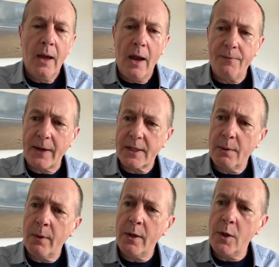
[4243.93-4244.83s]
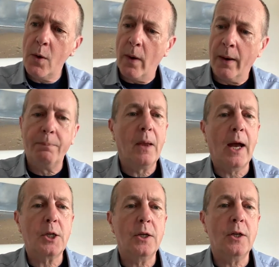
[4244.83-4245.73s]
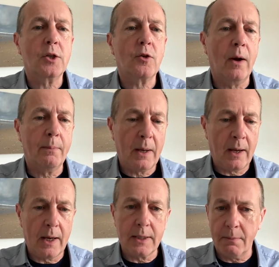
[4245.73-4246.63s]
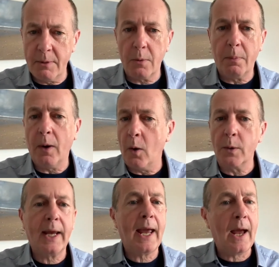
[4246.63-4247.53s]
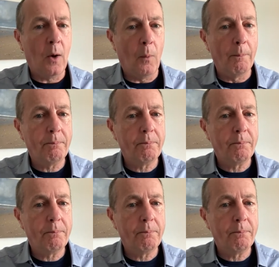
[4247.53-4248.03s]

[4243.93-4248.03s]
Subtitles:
In fact, someone who knew her actually described her as a miserable old cow,